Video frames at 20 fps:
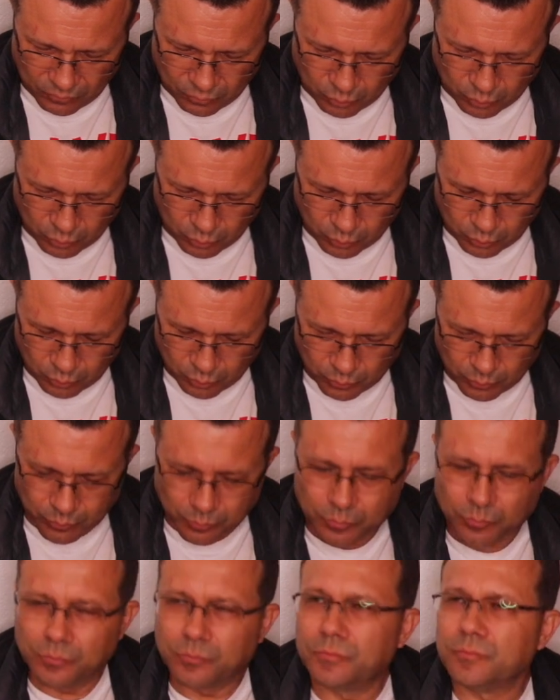
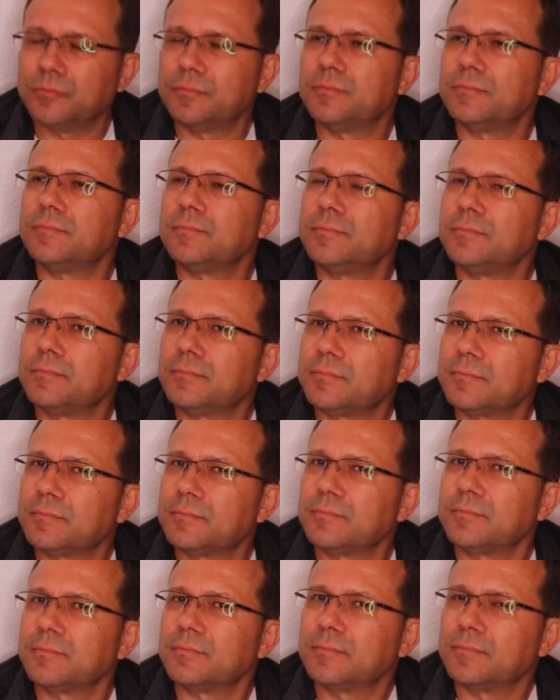
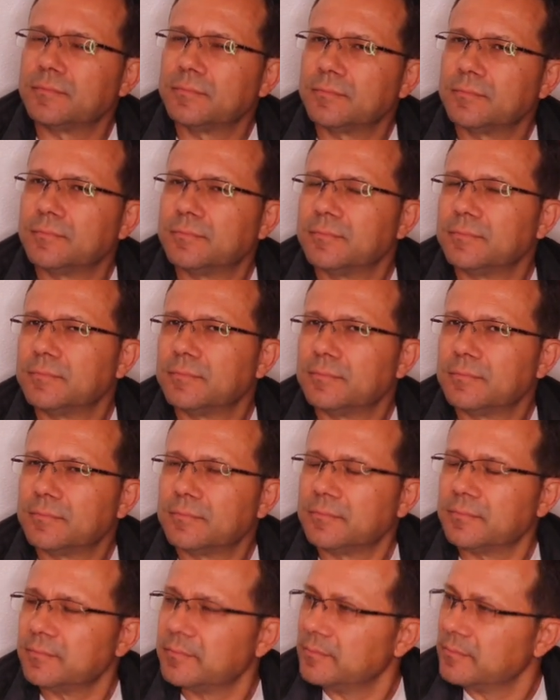
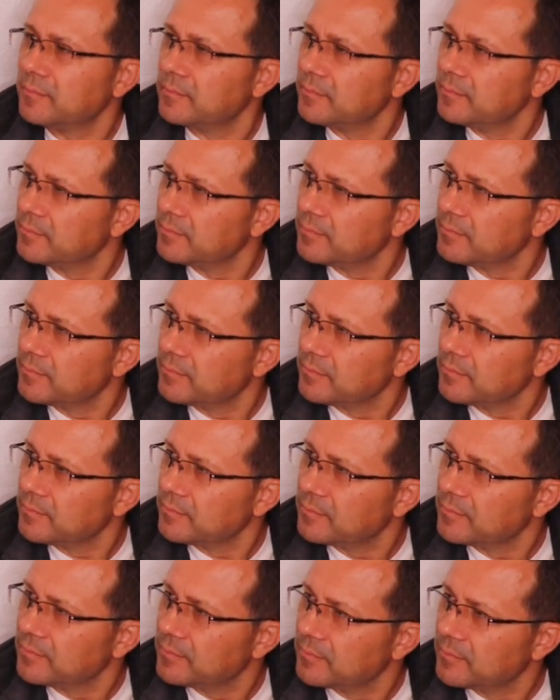
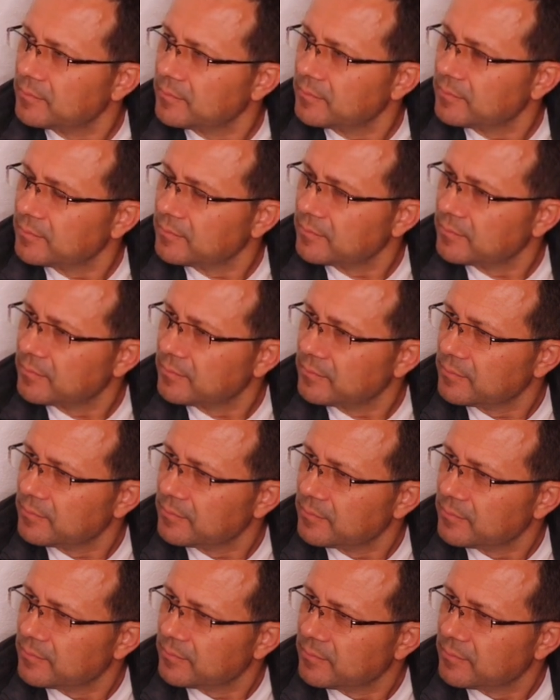
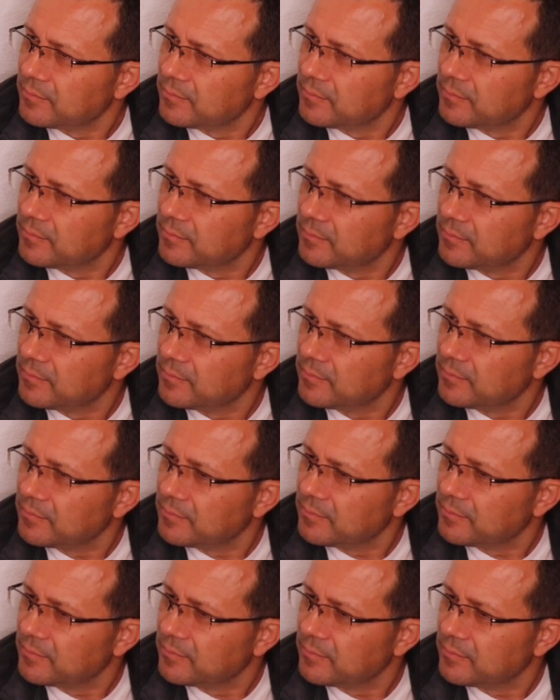
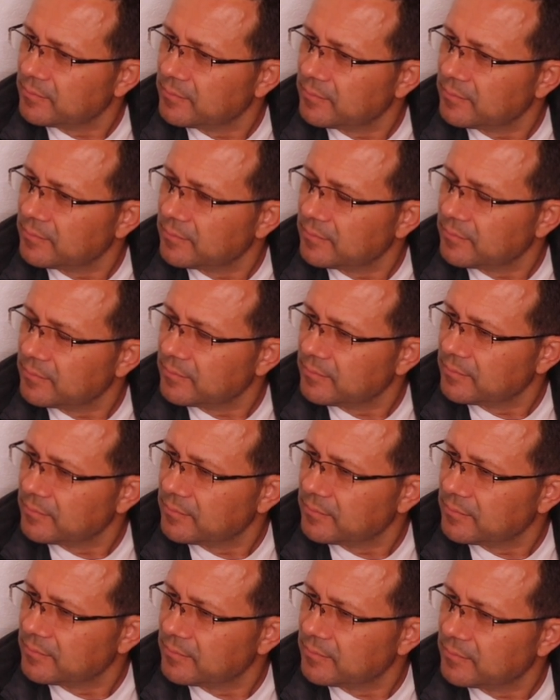
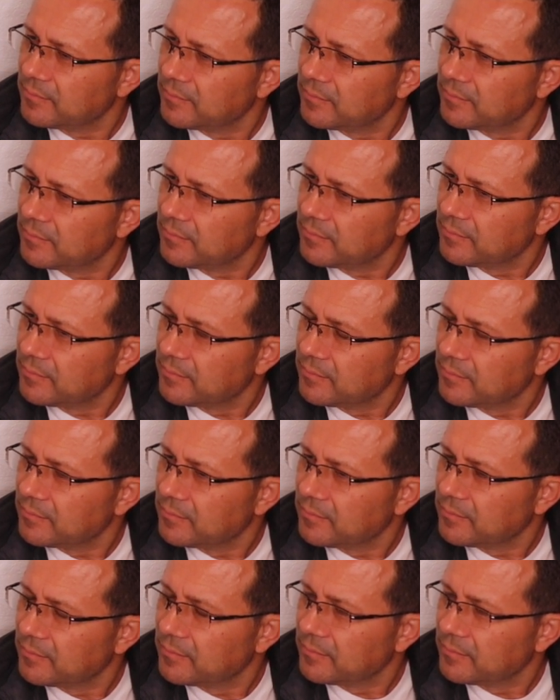No words are spoken by the person on screen.